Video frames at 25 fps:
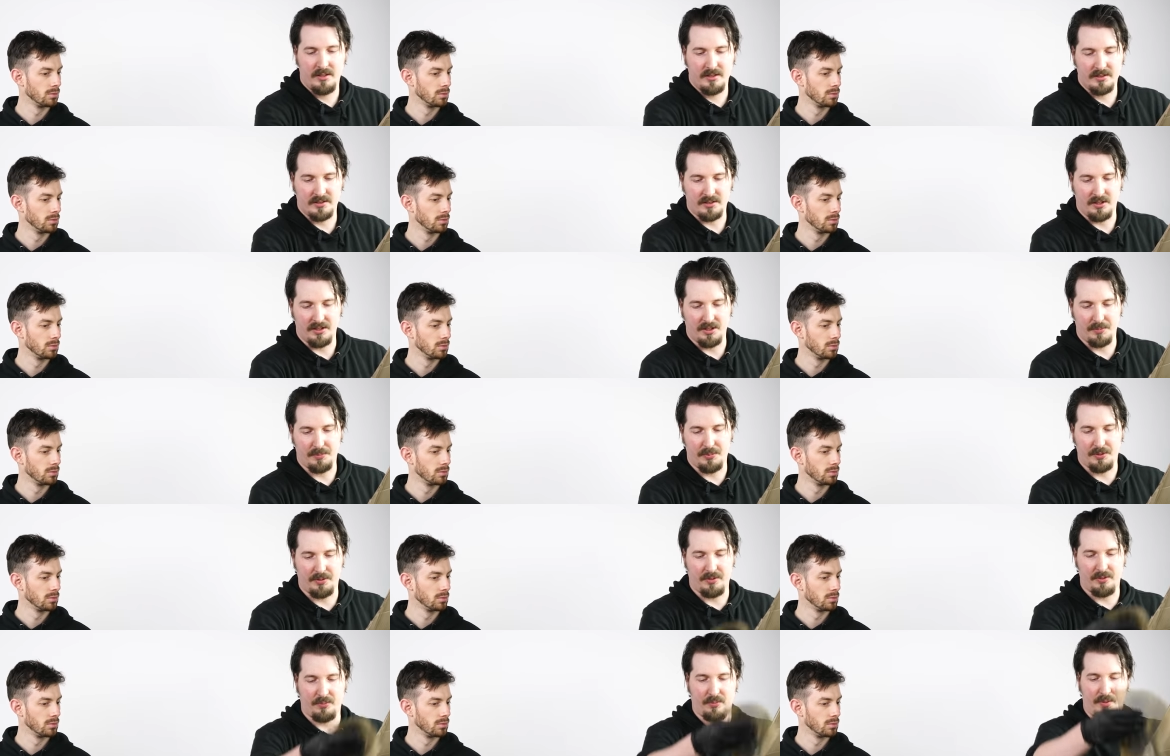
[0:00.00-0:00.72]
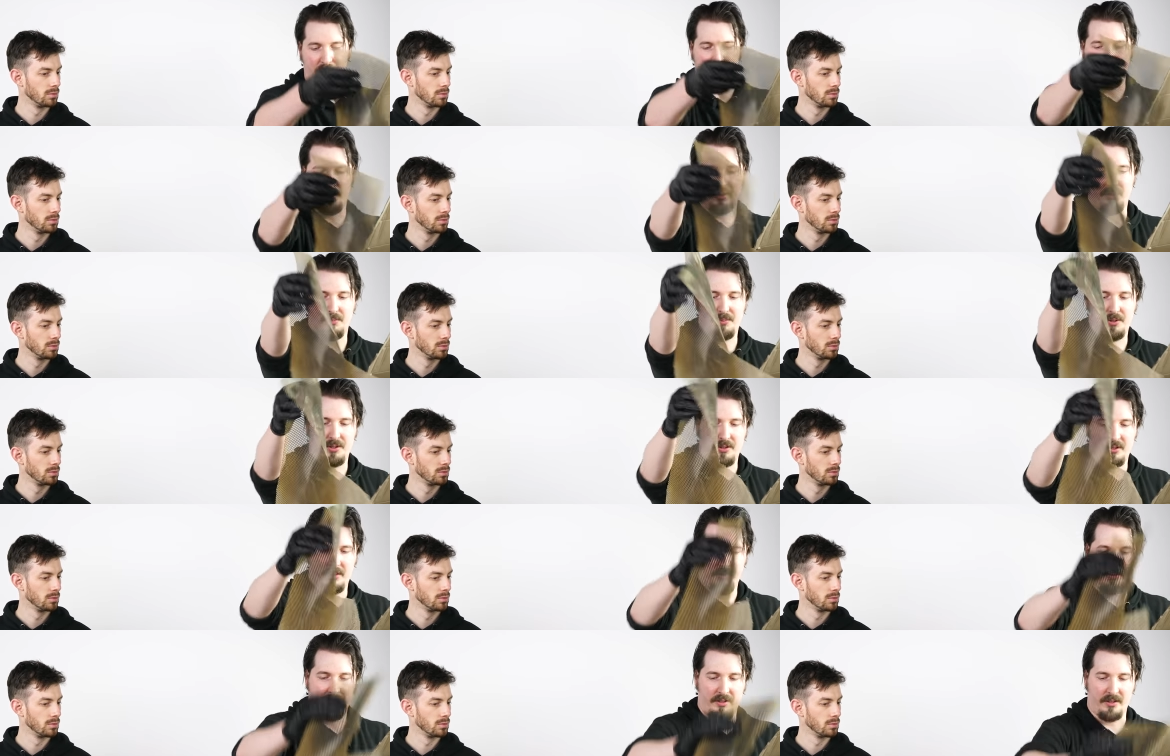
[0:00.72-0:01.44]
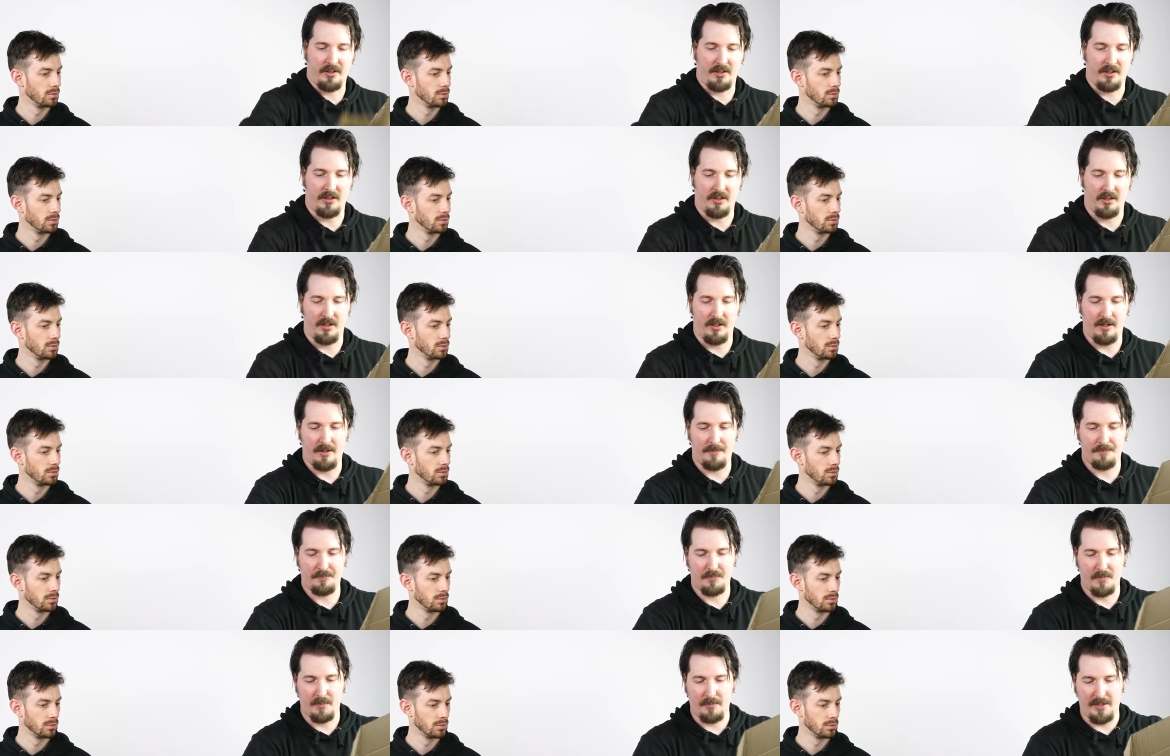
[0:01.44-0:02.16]
Speaker 1: So you put when you put on
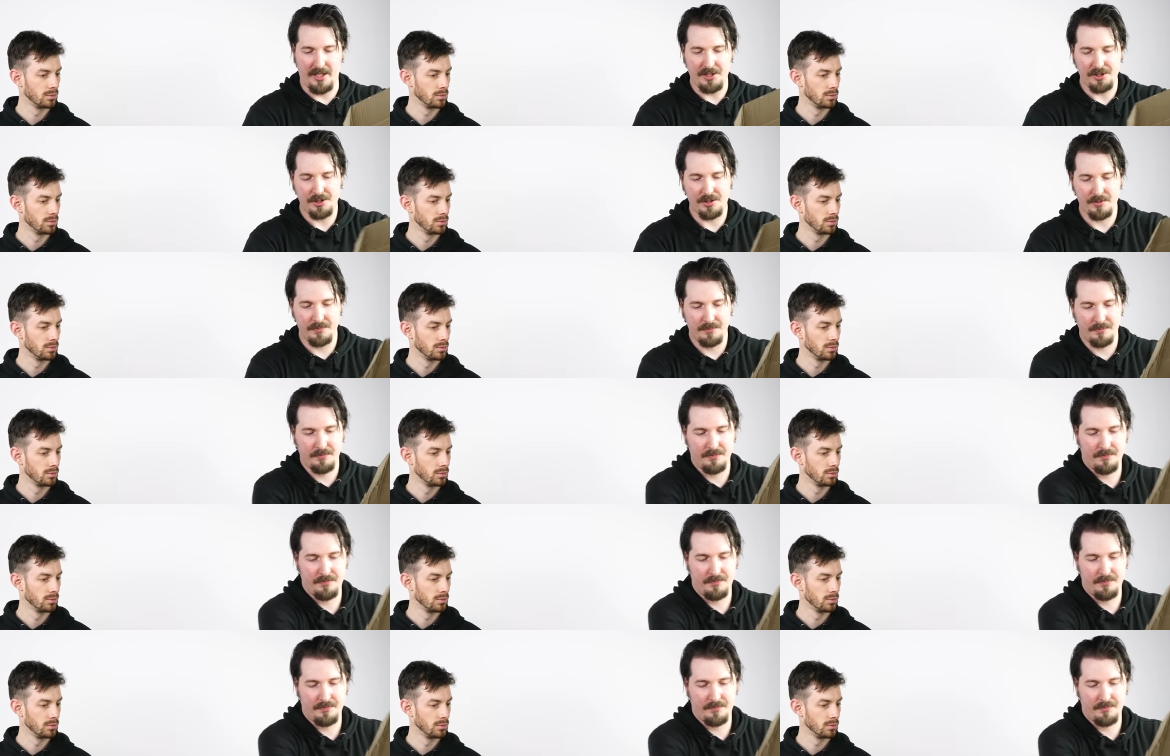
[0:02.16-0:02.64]
the mesh,